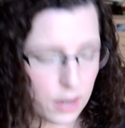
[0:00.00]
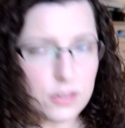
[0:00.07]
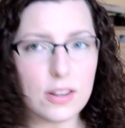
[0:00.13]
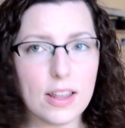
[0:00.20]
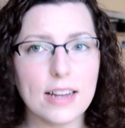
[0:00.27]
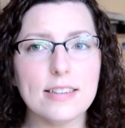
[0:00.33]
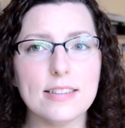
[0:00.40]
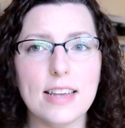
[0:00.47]

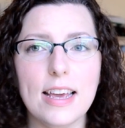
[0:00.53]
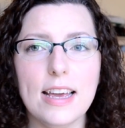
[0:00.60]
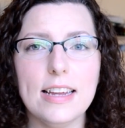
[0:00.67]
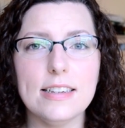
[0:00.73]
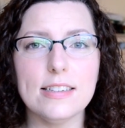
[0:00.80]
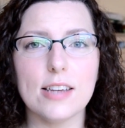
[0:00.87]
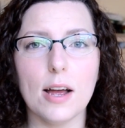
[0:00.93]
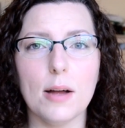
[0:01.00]
So that's it
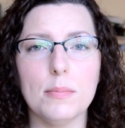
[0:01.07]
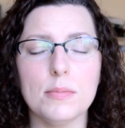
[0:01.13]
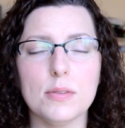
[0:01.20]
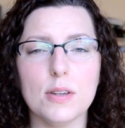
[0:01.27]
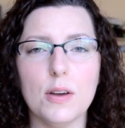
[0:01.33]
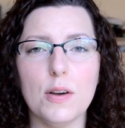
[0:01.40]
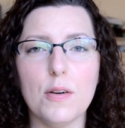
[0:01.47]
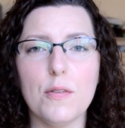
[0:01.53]
in
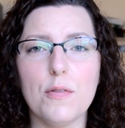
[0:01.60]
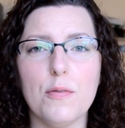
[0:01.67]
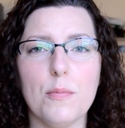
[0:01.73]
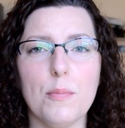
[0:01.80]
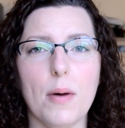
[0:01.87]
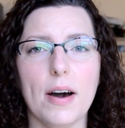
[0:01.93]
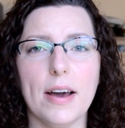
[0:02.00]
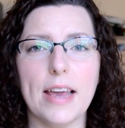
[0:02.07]
terms of
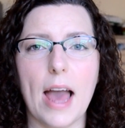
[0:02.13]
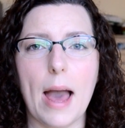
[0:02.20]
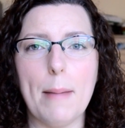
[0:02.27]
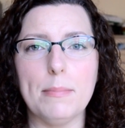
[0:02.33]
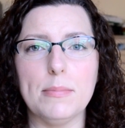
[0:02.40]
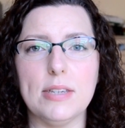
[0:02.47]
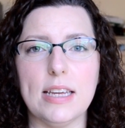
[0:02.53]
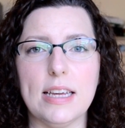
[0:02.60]
my
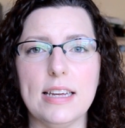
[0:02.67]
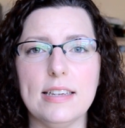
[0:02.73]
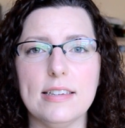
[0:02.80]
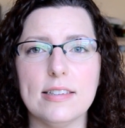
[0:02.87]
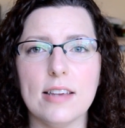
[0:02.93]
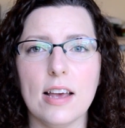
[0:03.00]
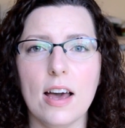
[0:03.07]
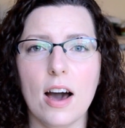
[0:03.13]

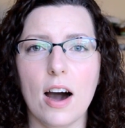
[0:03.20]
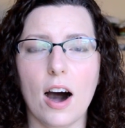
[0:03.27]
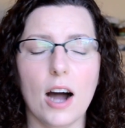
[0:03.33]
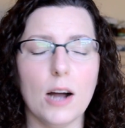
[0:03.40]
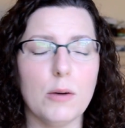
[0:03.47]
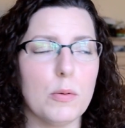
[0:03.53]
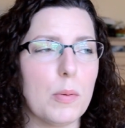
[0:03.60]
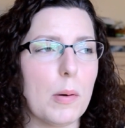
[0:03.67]
empties.
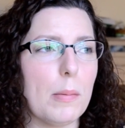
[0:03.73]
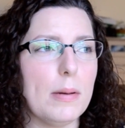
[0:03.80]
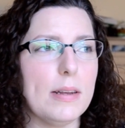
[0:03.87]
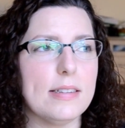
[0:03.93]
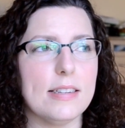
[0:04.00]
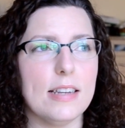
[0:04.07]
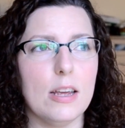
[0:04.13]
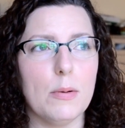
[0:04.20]
I will probably
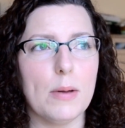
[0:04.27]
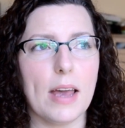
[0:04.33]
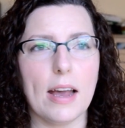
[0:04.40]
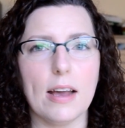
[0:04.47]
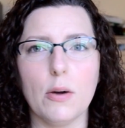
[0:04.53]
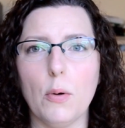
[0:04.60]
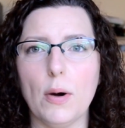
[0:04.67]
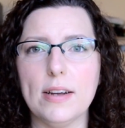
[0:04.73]
see you
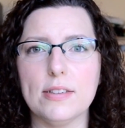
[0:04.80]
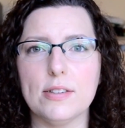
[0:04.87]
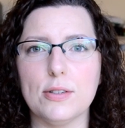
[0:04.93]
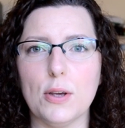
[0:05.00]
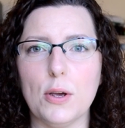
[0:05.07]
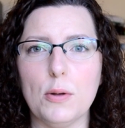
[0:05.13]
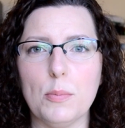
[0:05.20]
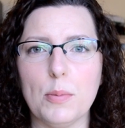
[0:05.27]
again quite
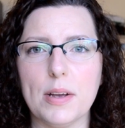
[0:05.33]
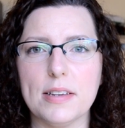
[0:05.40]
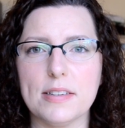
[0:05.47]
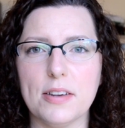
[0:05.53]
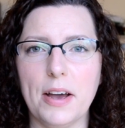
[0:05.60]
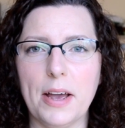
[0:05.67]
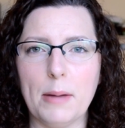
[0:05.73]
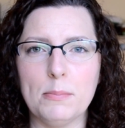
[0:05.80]
soon because
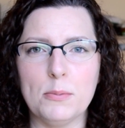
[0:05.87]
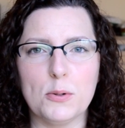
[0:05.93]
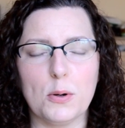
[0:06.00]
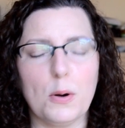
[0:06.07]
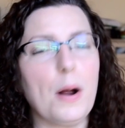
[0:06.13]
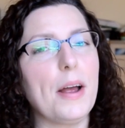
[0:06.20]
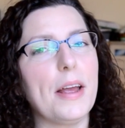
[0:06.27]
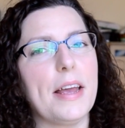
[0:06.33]
I am
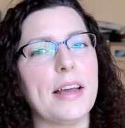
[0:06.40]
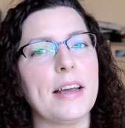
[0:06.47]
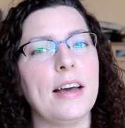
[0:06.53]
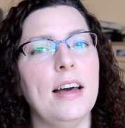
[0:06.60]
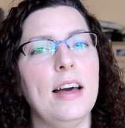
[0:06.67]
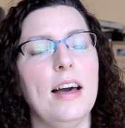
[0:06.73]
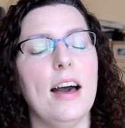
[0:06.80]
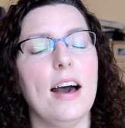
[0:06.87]
trying
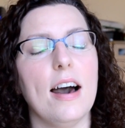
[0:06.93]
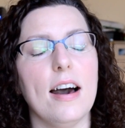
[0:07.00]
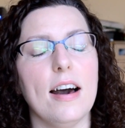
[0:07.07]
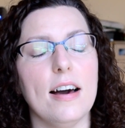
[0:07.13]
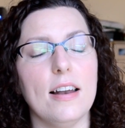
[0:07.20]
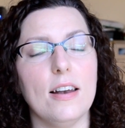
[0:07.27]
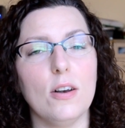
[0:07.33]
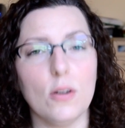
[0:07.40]

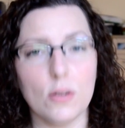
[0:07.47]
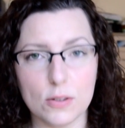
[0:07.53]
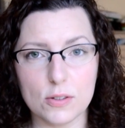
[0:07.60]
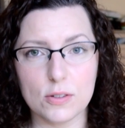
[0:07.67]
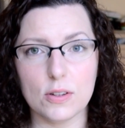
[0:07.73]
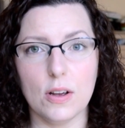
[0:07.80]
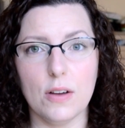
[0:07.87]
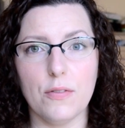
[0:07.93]

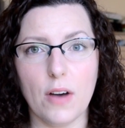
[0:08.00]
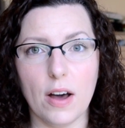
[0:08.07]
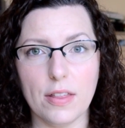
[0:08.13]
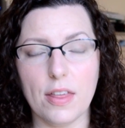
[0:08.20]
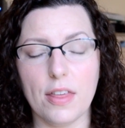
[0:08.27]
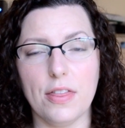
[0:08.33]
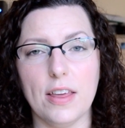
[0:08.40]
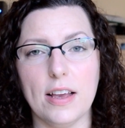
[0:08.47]
lots of
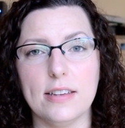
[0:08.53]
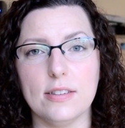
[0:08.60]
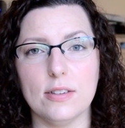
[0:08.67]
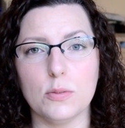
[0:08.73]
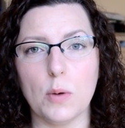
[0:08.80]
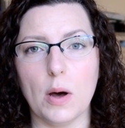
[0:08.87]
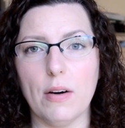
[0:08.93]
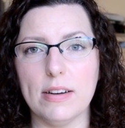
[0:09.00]
other things
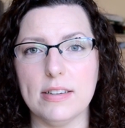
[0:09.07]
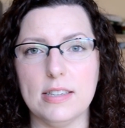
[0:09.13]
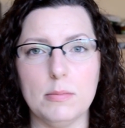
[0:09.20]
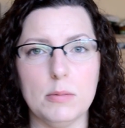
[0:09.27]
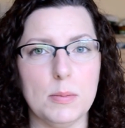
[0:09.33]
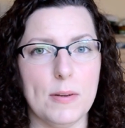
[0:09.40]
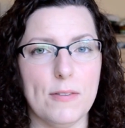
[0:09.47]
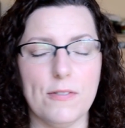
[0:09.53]
as well. I
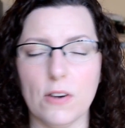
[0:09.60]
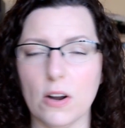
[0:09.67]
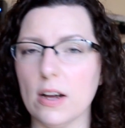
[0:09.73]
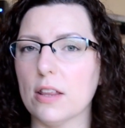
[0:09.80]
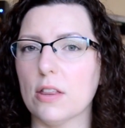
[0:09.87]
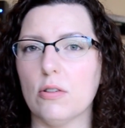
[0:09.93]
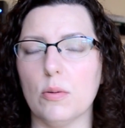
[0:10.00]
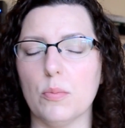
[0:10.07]
seem to be
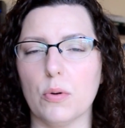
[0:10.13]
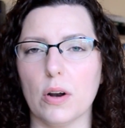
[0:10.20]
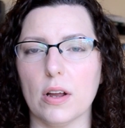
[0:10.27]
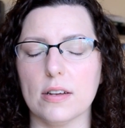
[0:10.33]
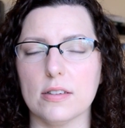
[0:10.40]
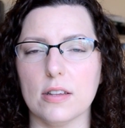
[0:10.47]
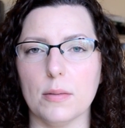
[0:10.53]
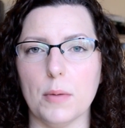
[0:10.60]
flying through
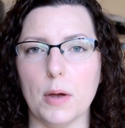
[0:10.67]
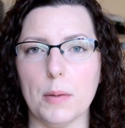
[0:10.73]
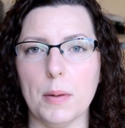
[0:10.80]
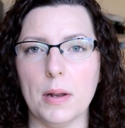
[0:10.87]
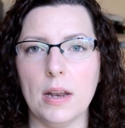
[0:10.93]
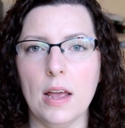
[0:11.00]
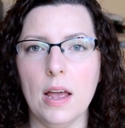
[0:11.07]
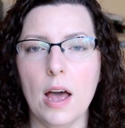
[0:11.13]
products at the
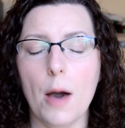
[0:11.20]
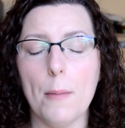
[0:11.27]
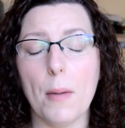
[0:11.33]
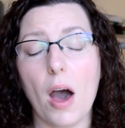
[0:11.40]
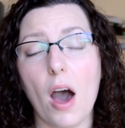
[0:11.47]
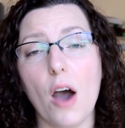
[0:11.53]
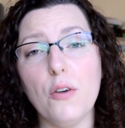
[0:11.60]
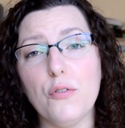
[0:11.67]
moment,
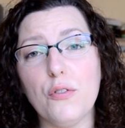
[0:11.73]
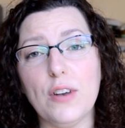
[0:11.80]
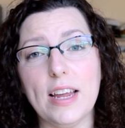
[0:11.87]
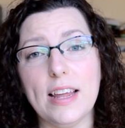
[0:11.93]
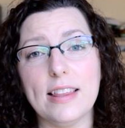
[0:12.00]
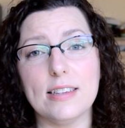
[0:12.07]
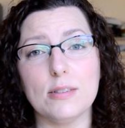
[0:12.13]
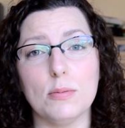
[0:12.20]
but
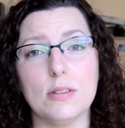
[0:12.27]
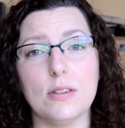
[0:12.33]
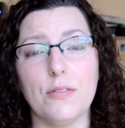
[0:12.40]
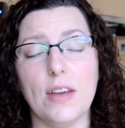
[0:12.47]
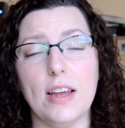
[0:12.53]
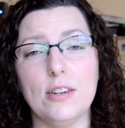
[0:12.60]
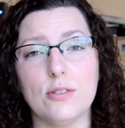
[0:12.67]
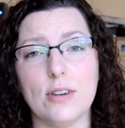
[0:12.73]
hopefully this was of
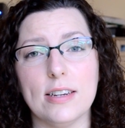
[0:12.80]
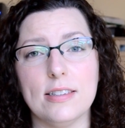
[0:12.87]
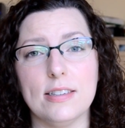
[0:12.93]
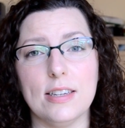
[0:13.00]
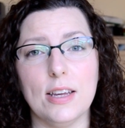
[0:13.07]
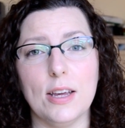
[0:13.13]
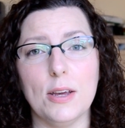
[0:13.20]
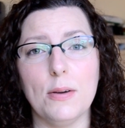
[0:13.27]

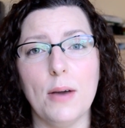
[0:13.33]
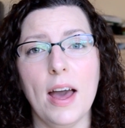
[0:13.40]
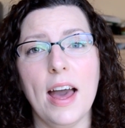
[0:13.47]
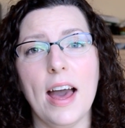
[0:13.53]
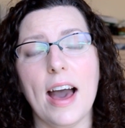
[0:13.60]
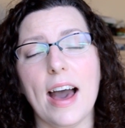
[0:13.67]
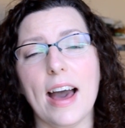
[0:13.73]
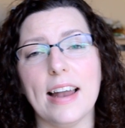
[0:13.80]
interest to you,
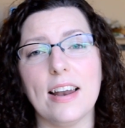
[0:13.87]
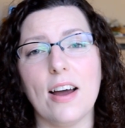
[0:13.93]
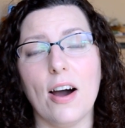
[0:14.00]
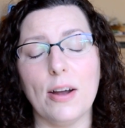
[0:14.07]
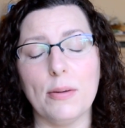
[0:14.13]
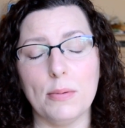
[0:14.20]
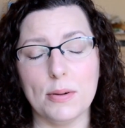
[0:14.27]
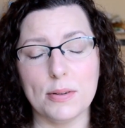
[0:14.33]
and
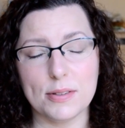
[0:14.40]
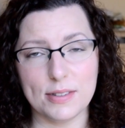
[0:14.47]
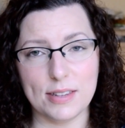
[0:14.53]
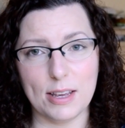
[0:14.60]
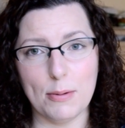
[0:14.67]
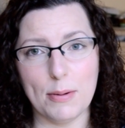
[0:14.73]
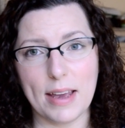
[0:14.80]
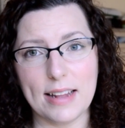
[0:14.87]
I will
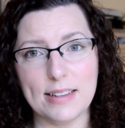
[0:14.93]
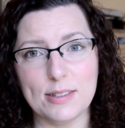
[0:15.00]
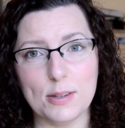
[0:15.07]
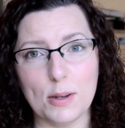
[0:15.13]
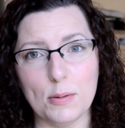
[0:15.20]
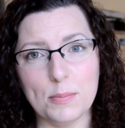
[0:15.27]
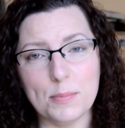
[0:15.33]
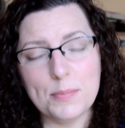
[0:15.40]
see you again
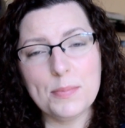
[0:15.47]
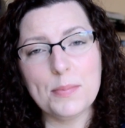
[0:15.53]
soon.